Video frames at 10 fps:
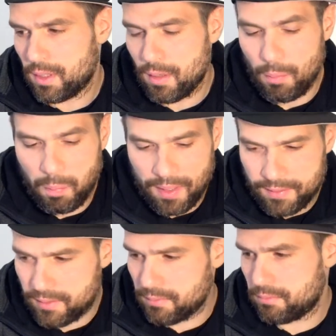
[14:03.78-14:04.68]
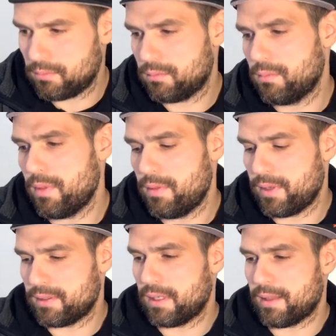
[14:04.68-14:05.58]
but,
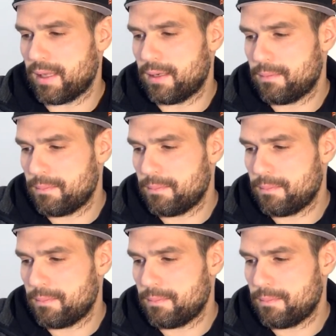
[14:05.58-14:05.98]
things like that.